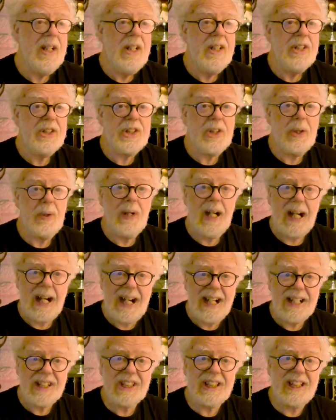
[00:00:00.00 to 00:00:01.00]
So
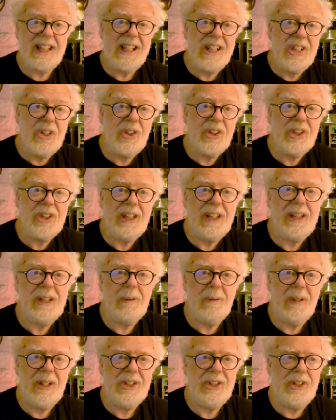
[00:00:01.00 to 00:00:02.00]
ask interesting
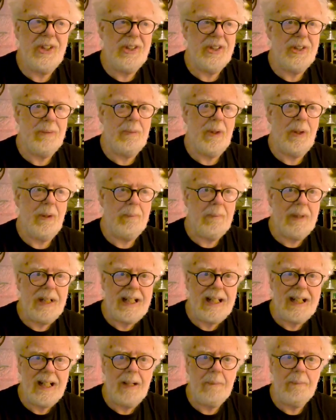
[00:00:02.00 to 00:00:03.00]
questions about
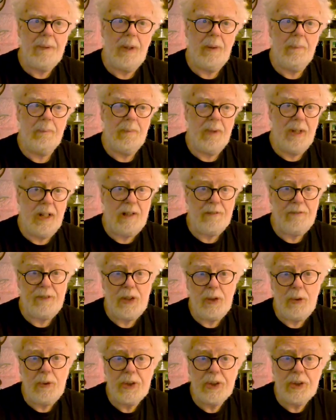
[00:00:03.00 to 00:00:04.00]
me, about my
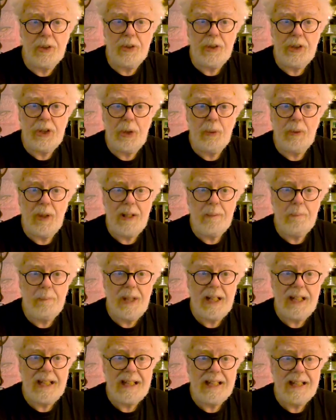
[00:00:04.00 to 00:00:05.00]
views on
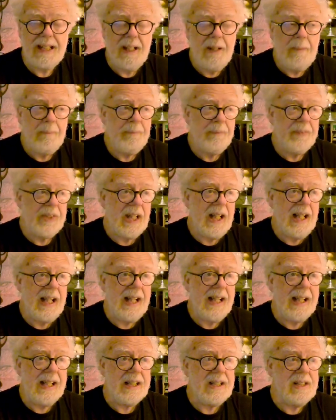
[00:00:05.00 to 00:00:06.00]
UAP
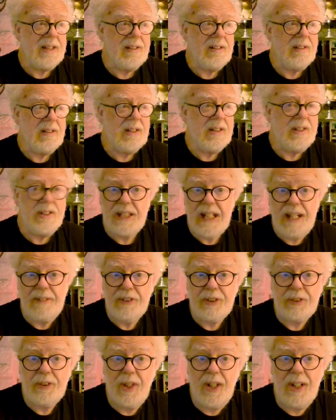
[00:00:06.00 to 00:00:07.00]
and
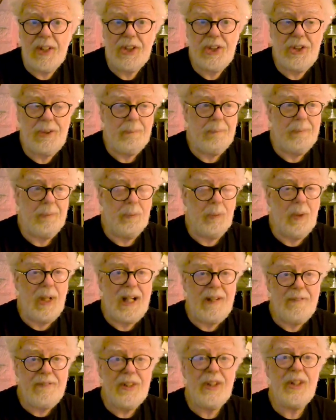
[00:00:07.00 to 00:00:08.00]
David Grusch.
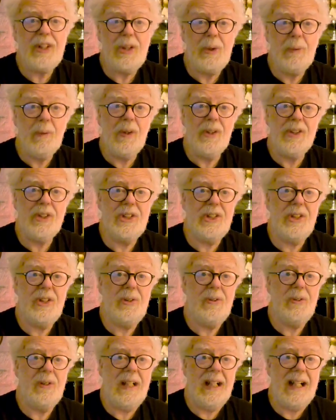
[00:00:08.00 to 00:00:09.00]
Whatever you want
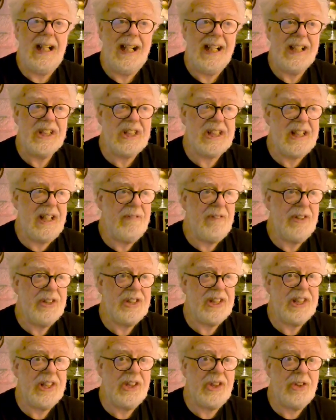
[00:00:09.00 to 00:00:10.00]
to ask. If
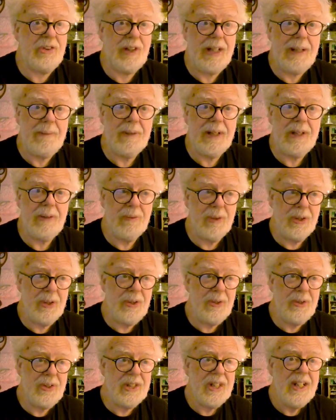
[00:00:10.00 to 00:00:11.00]
it's extremely
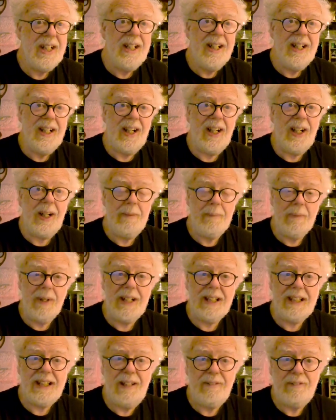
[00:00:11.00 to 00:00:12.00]
rude, I
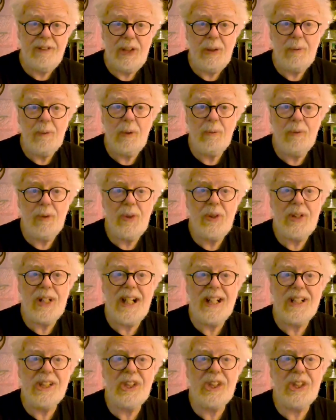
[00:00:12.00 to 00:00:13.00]
might give you a rude
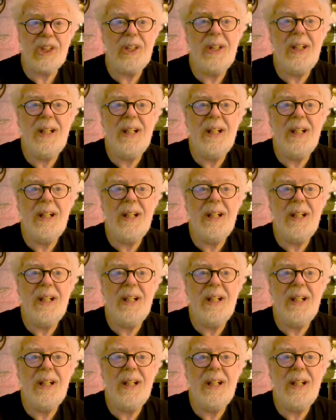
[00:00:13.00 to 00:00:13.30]
answer.